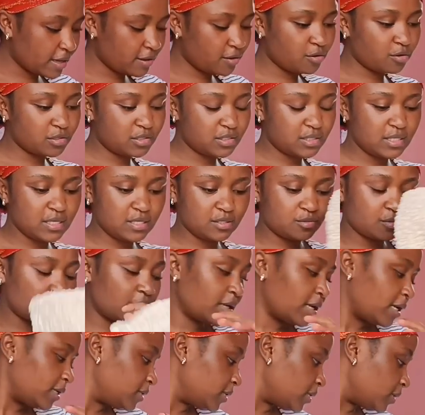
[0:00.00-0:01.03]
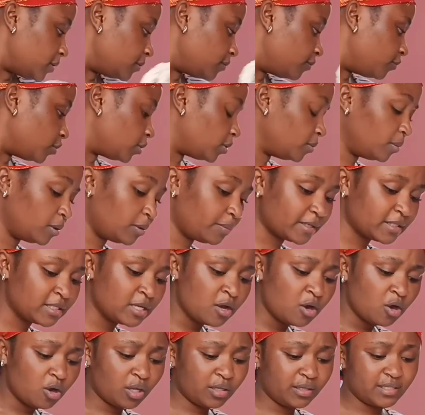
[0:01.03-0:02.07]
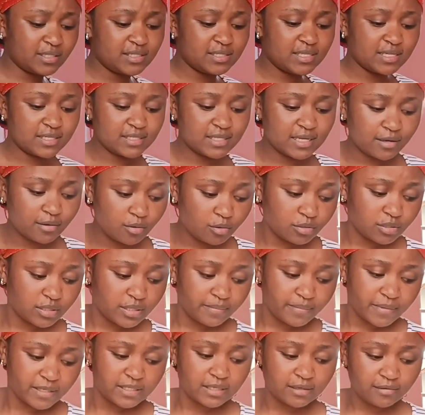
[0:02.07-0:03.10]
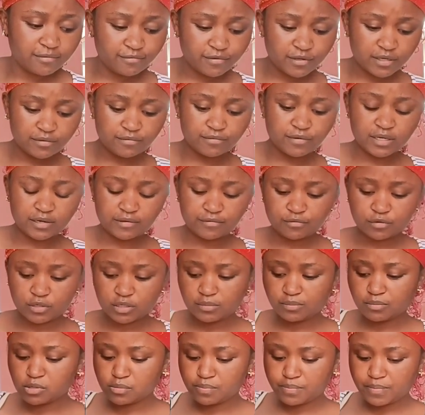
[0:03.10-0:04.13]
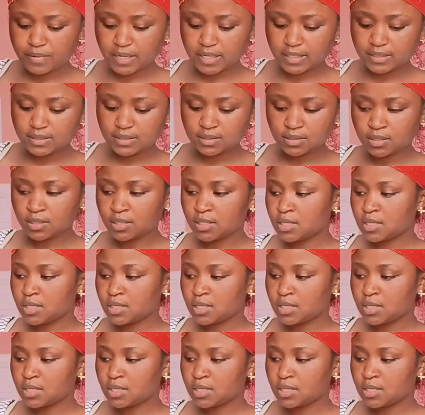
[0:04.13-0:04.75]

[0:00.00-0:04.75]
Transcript: I got this one at an affordable price. All these things, I got them at a very, very affordable price.